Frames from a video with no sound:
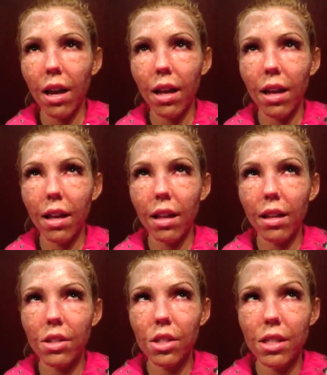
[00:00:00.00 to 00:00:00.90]
And
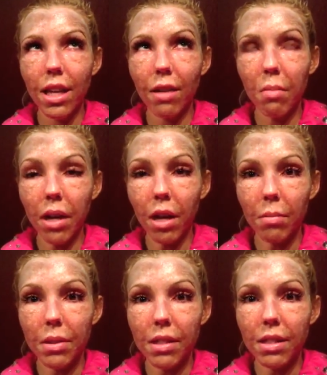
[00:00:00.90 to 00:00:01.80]
let's just say I've been
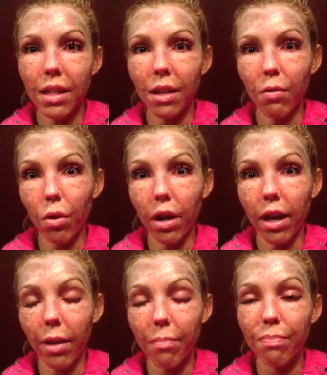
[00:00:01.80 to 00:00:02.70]
up since like 4
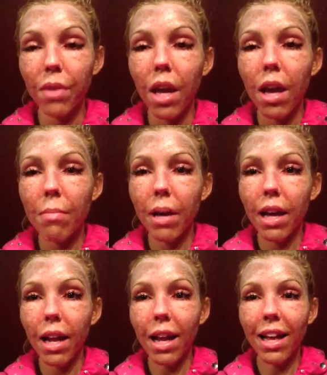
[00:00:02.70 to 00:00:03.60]
a.m.
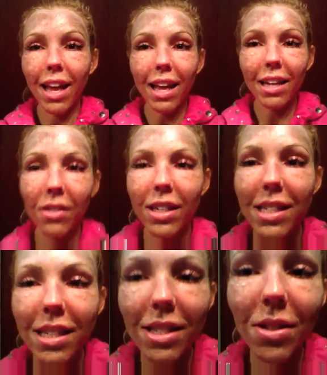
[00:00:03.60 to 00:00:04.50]
But anyways,
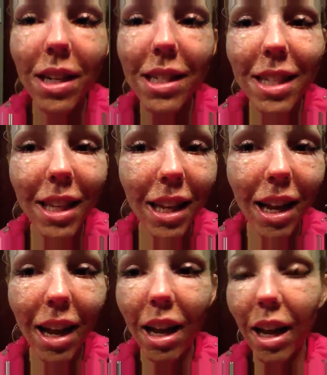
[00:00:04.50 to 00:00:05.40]
this is what it's looking
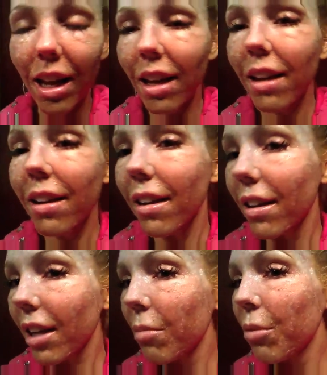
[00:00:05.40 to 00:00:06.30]
at. I
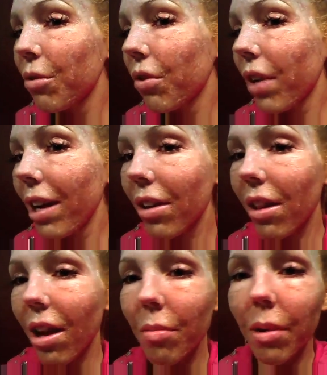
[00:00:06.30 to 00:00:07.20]
can move around a
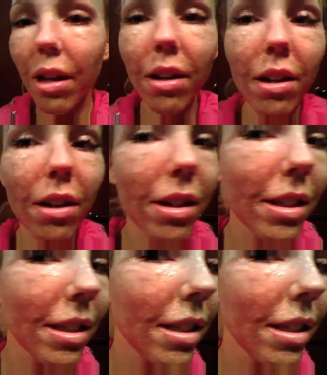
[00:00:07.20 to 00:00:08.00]
lot better.